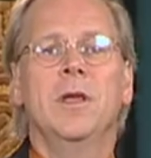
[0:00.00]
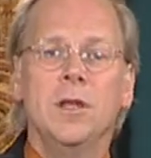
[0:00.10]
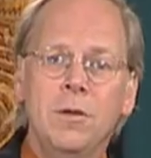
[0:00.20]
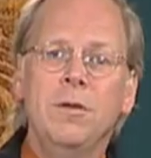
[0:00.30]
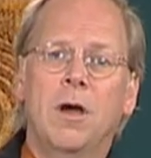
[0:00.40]

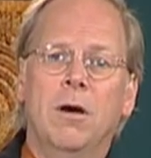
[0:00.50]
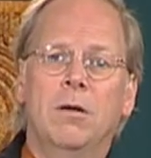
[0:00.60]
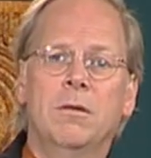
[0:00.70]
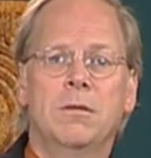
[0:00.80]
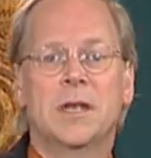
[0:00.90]
You
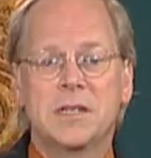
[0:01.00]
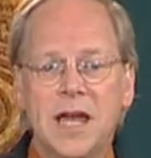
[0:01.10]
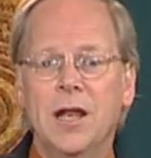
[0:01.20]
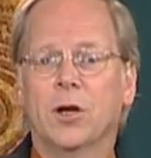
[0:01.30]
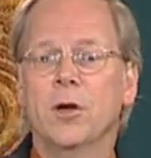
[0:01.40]
know that
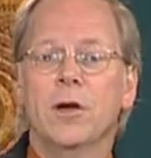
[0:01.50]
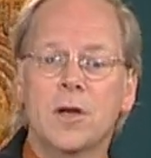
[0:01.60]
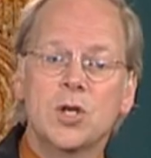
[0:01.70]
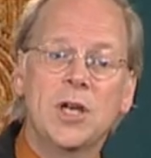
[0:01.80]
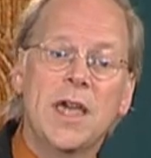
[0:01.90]
Taylor
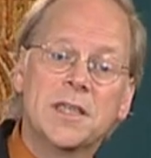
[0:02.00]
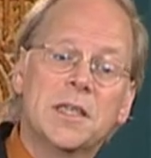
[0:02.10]
has